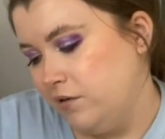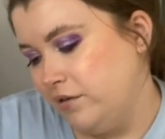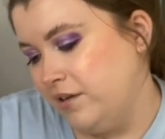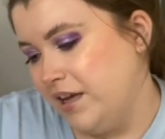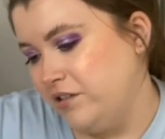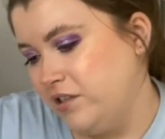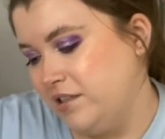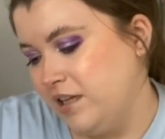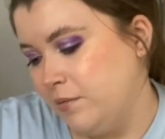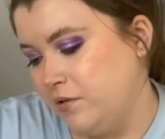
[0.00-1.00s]
doesn't actually
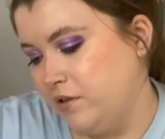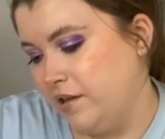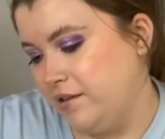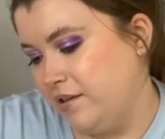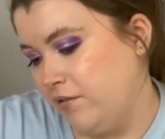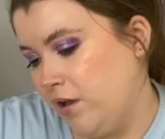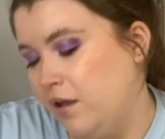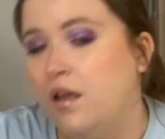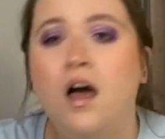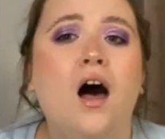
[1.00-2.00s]
say what sizes they are.
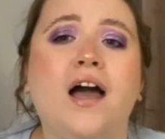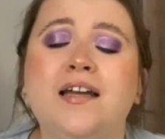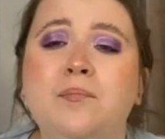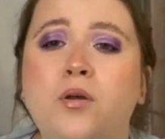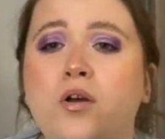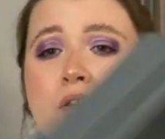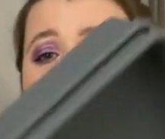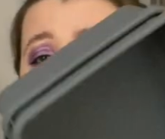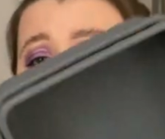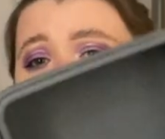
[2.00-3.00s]
I can
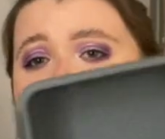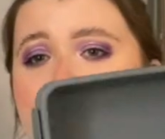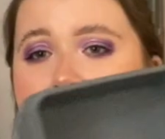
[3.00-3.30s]
put the